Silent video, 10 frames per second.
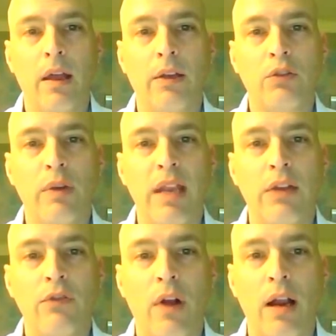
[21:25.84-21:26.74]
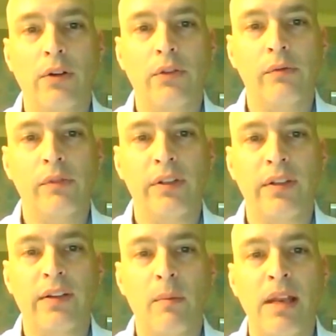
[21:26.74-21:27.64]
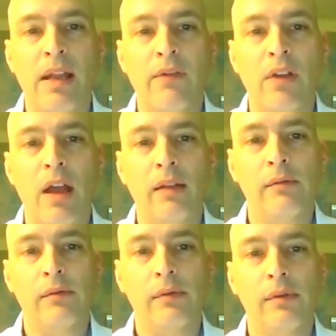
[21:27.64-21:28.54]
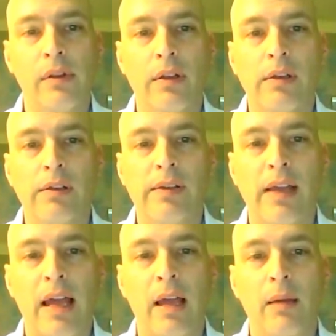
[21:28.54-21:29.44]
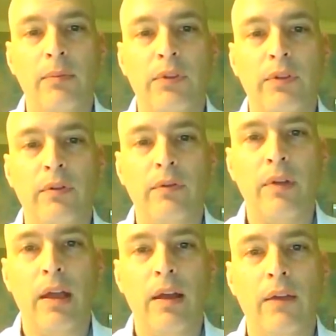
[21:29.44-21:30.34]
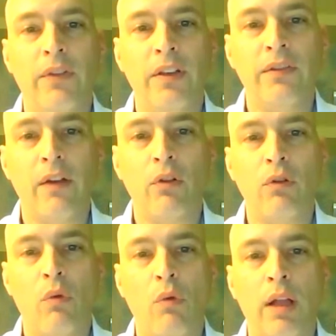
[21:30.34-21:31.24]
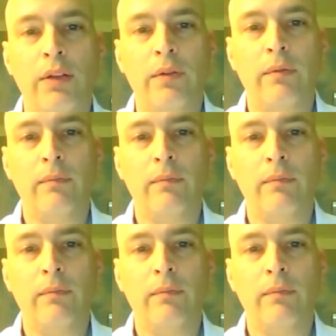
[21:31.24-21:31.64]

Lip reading: 28 dryers, because that's how many I've got, times 5,500 watts.